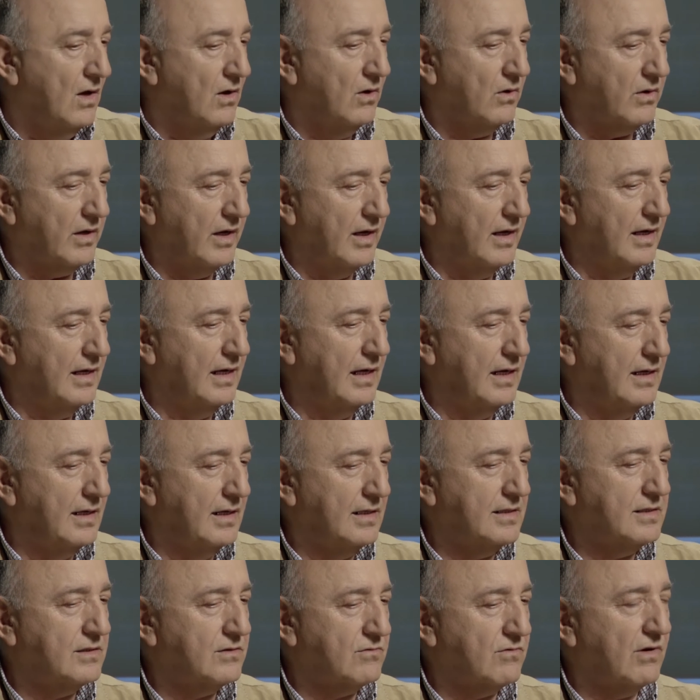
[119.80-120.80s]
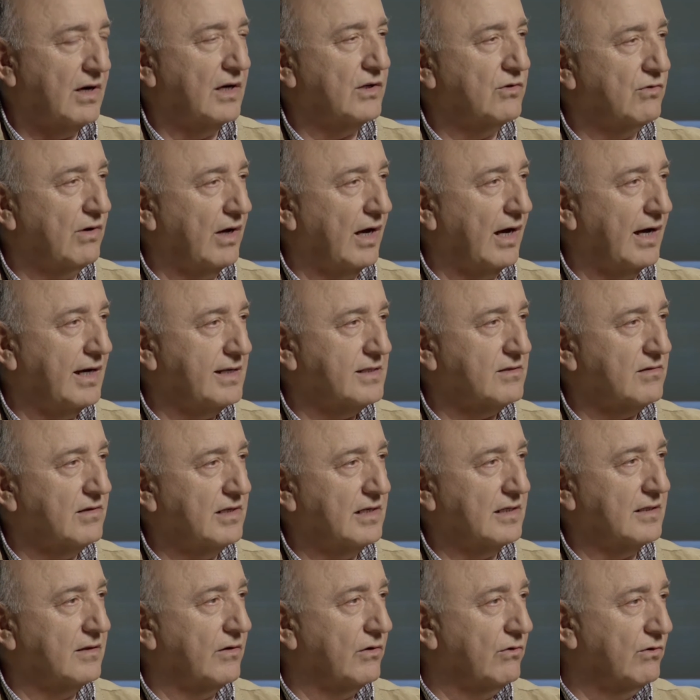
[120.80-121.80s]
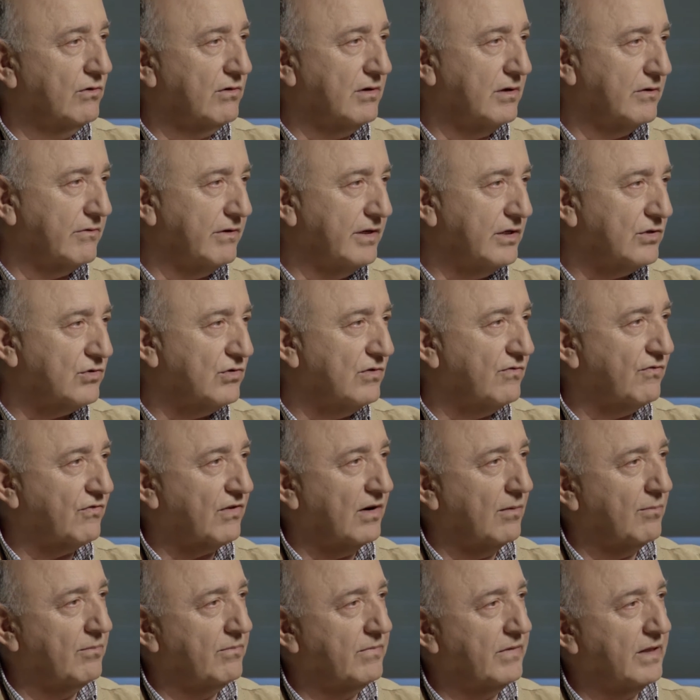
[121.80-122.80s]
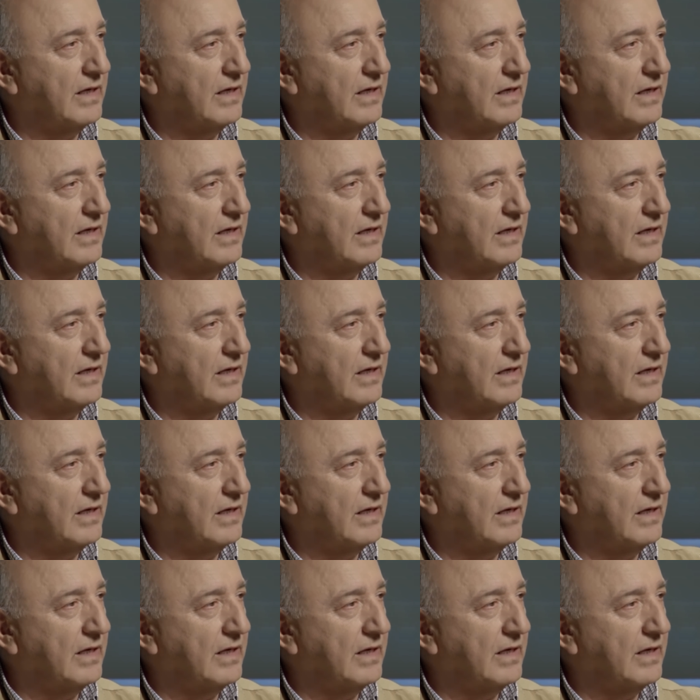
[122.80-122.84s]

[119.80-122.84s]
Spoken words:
Okay, let's try to isolate the nuclear issue from